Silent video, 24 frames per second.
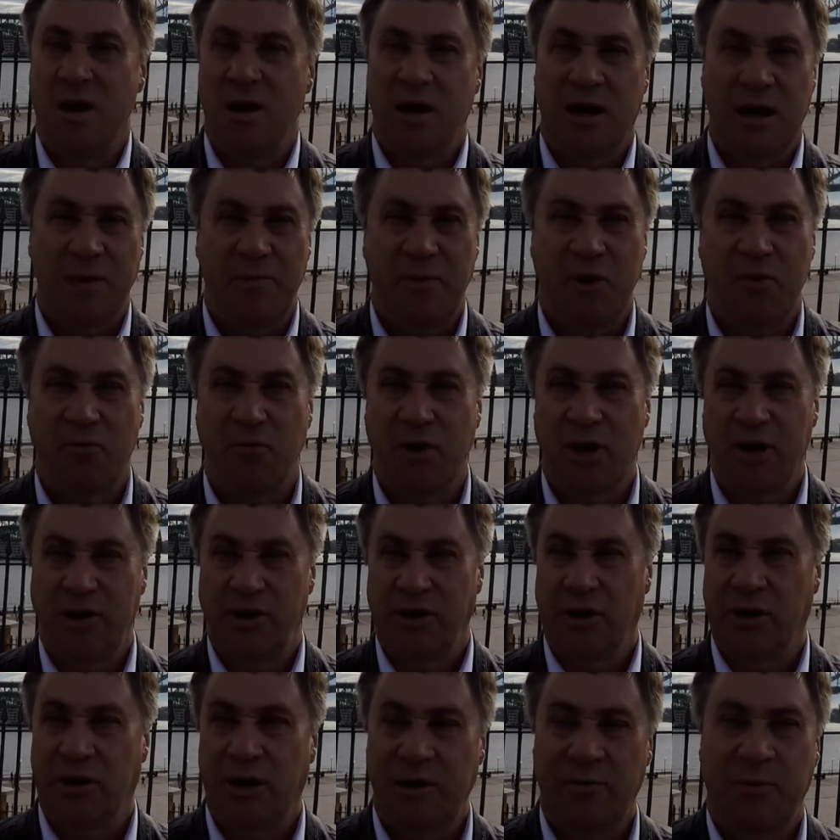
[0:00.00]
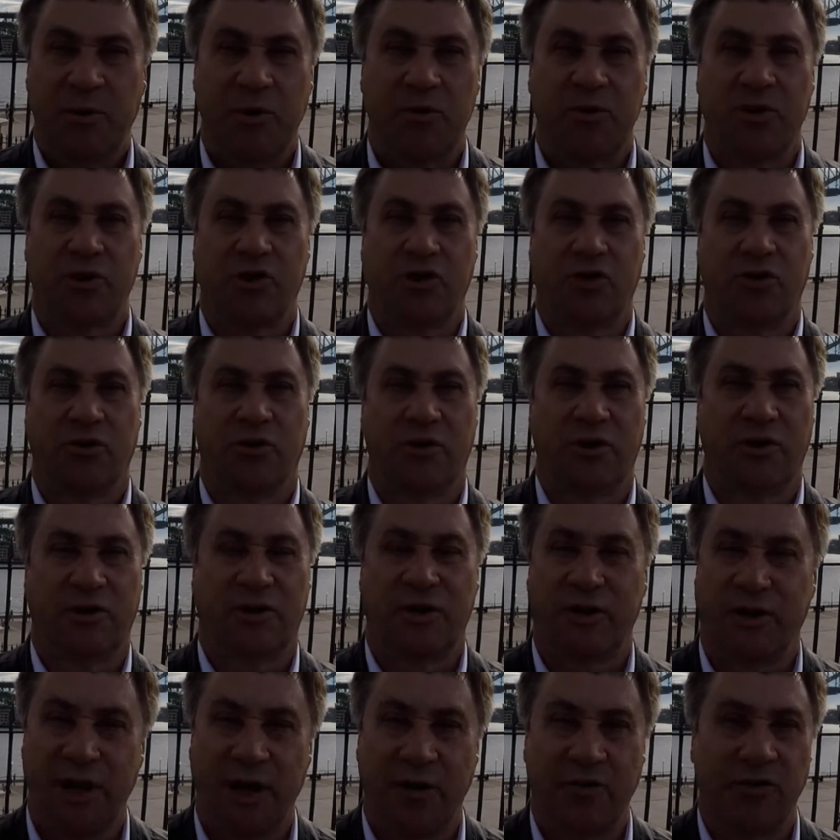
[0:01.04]
Keep your rego, keep your insurance,
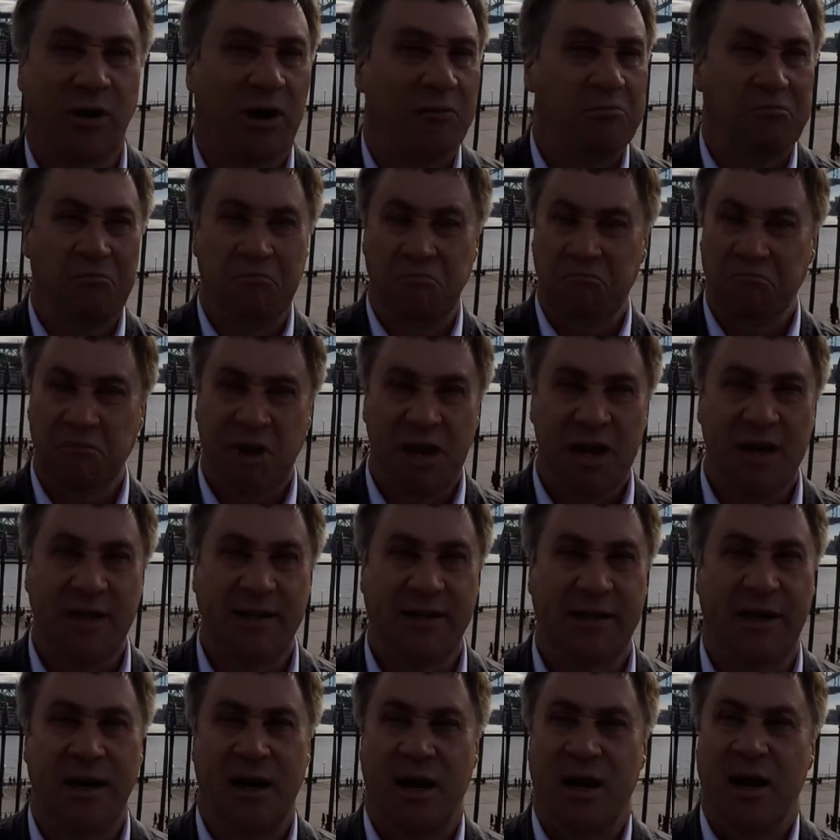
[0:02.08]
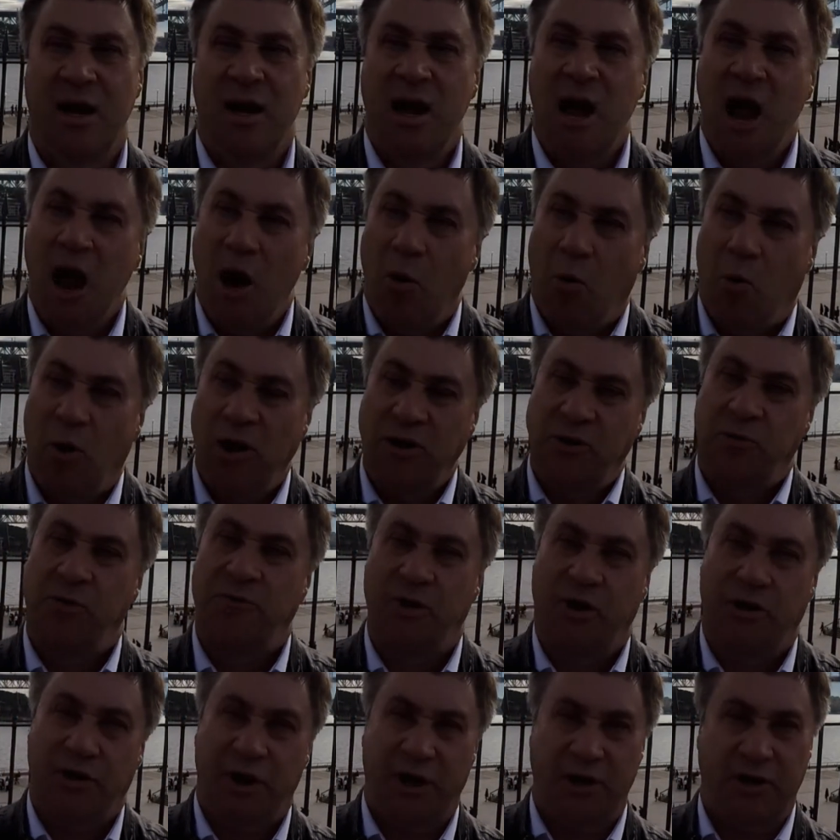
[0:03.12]
etc. Easy. Once we've
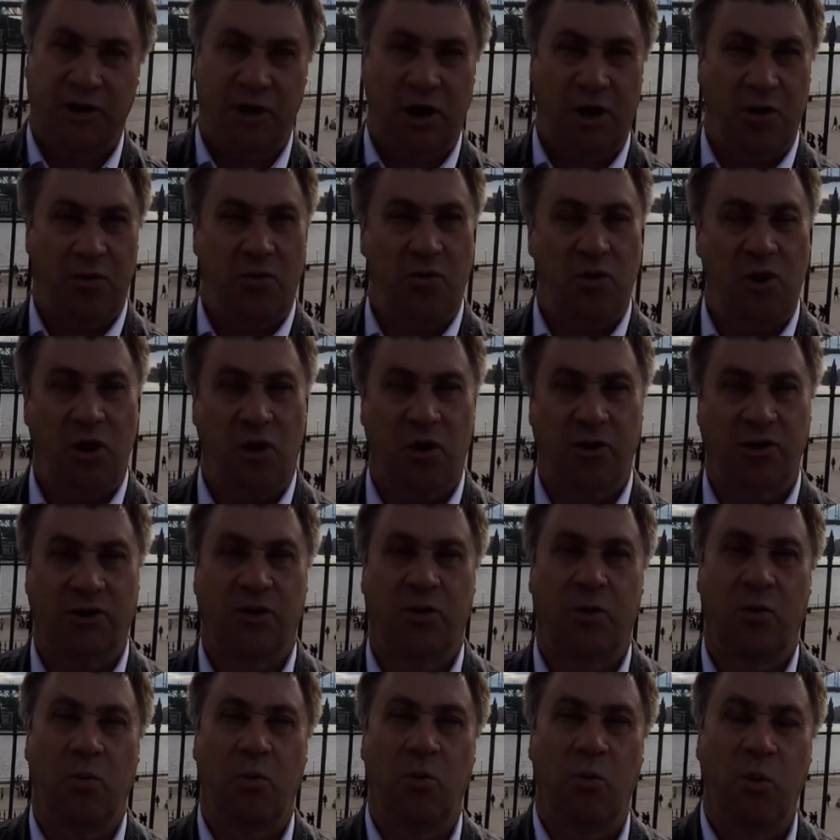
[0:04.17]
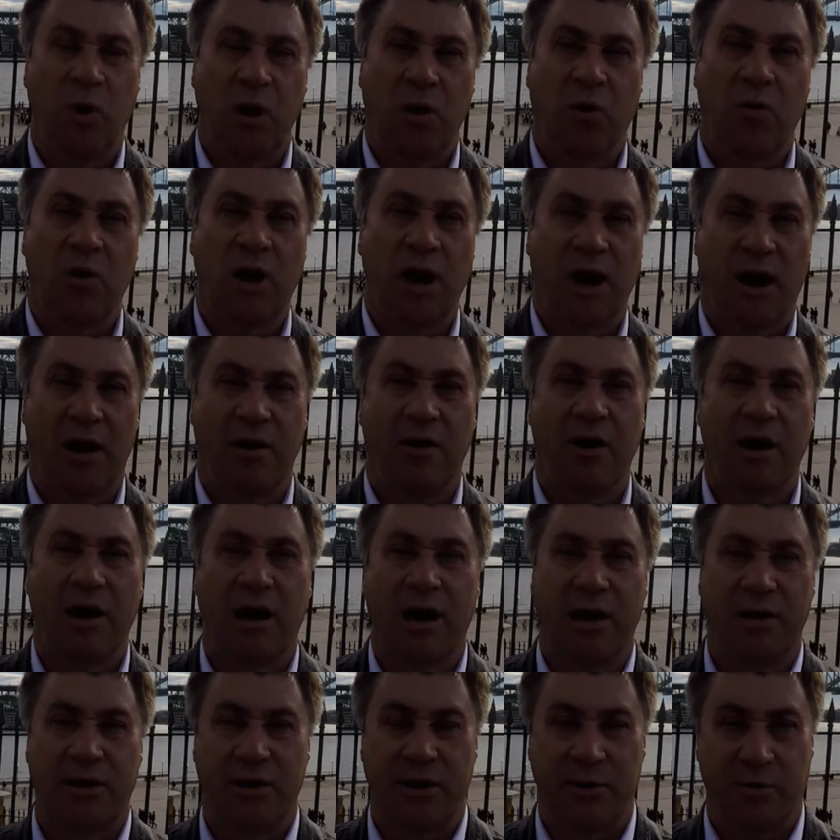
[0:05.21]
got that total cost, we'll
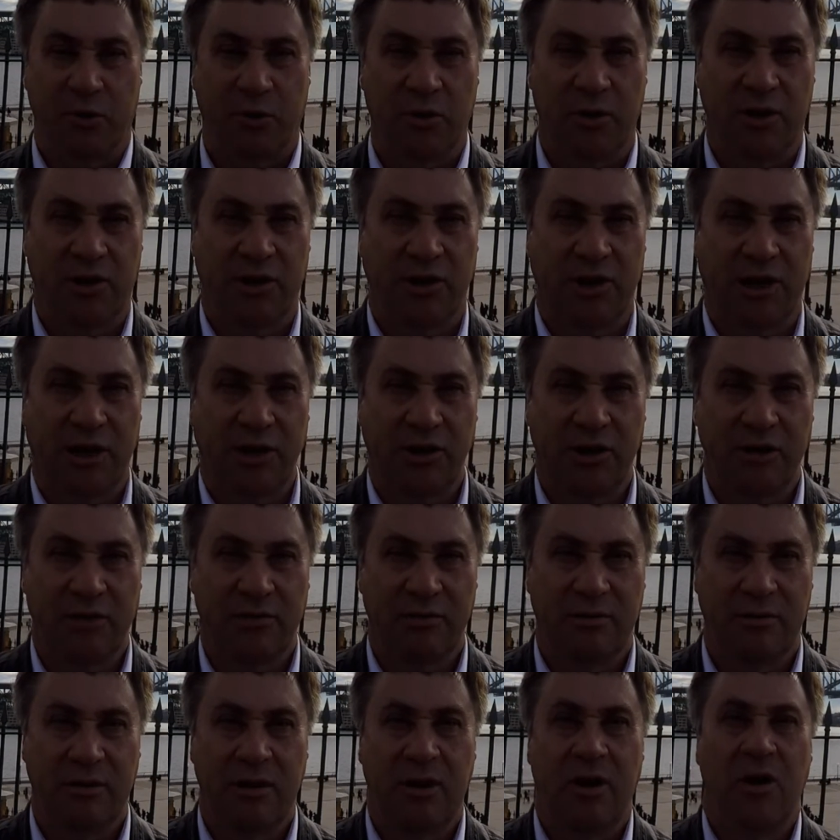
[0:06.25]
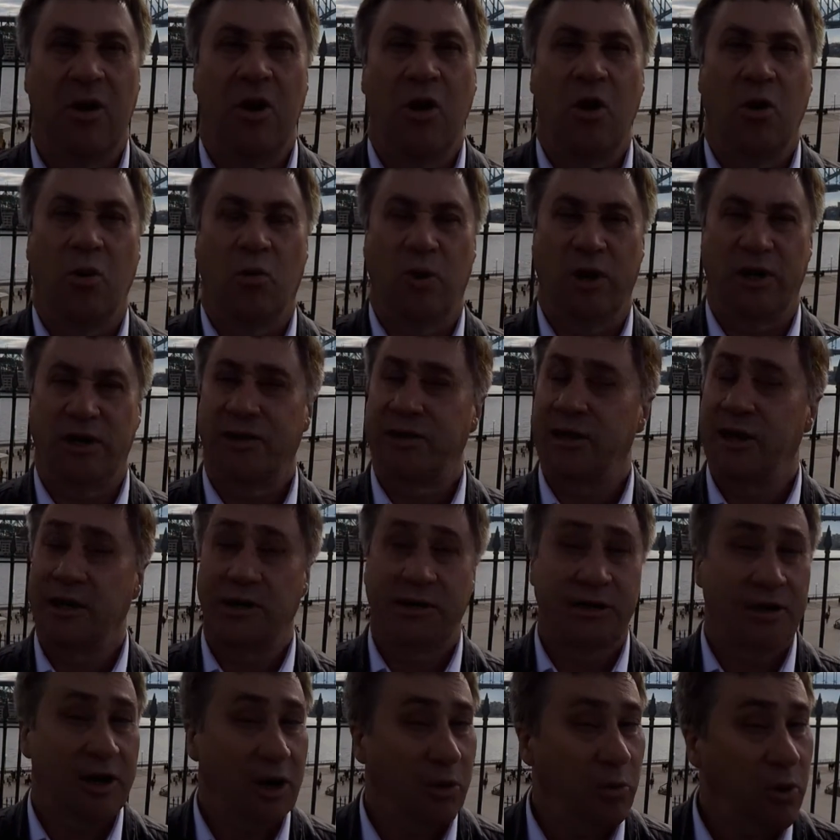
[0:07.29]
calculate the depreciation. We just need
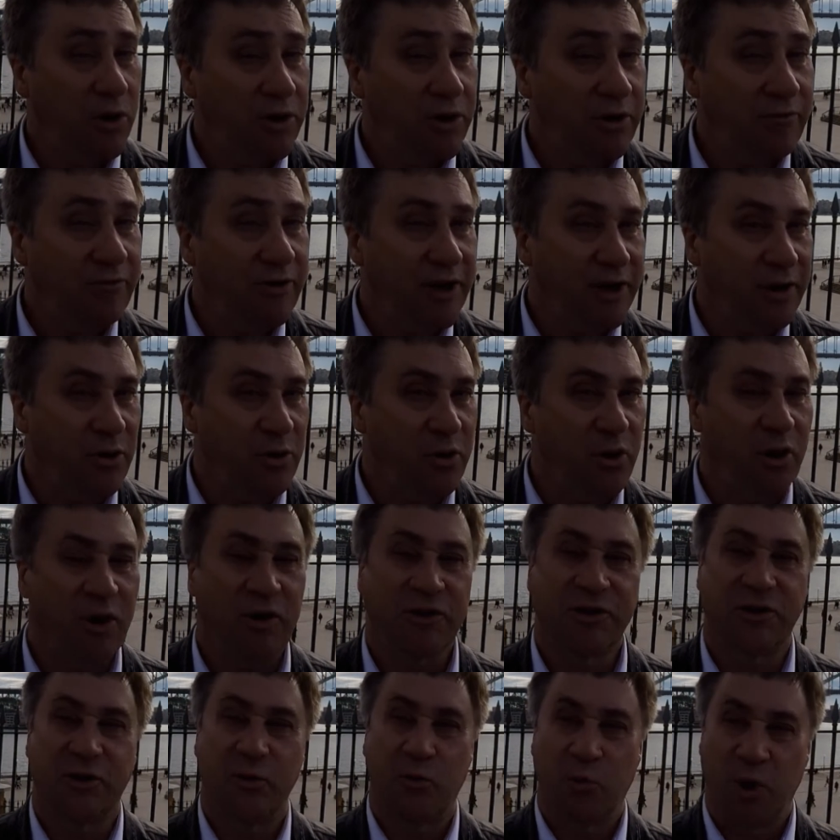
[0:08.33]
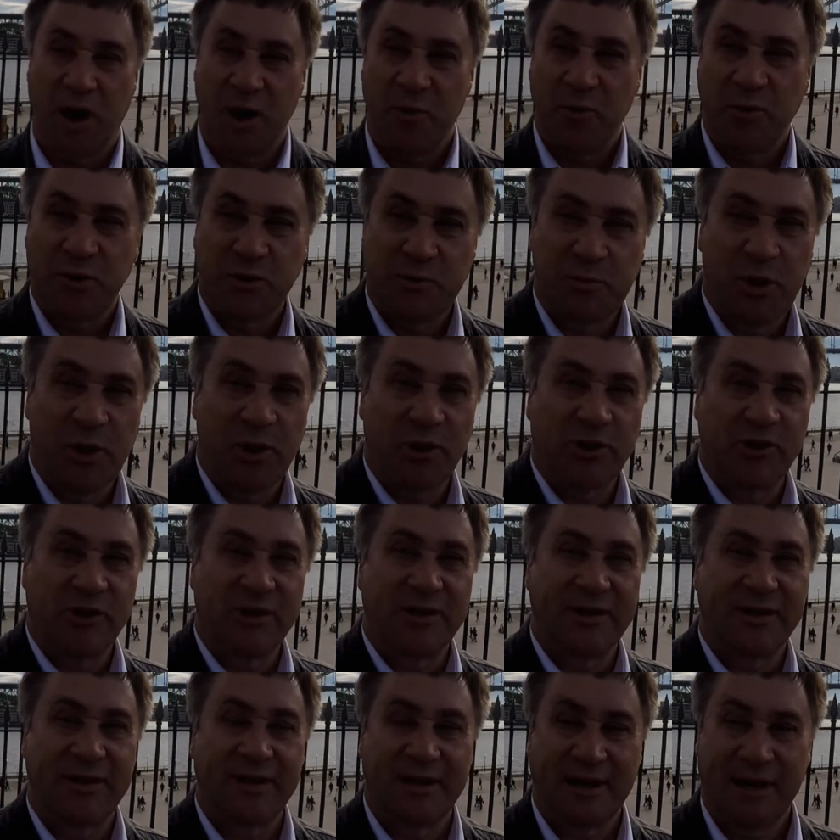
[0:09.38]
to know what the vehicle cost and when it was
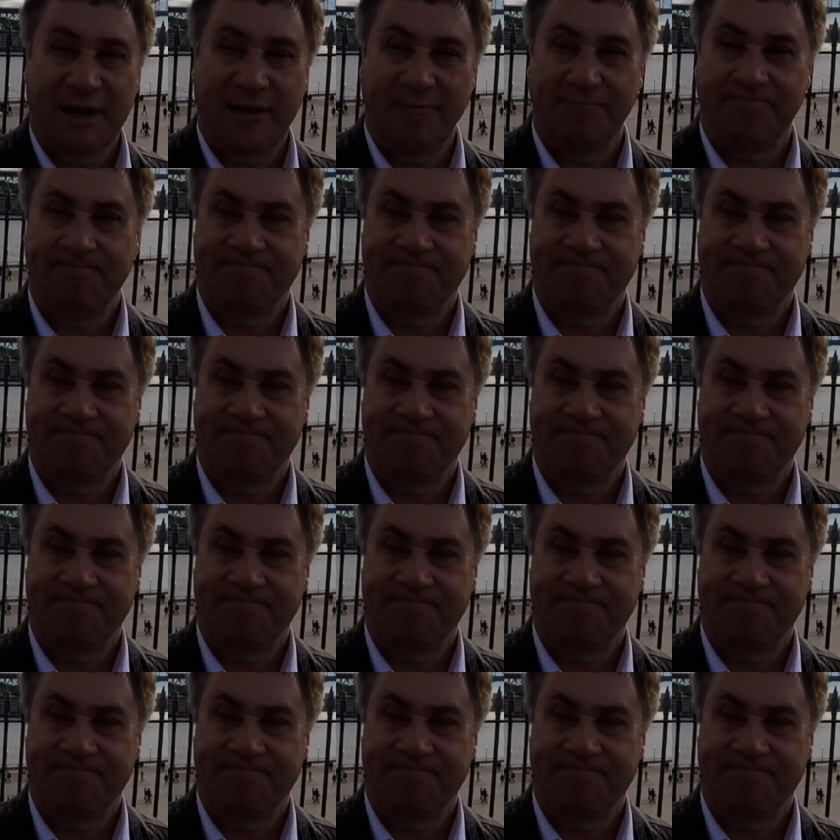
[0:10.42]
purchased, okay?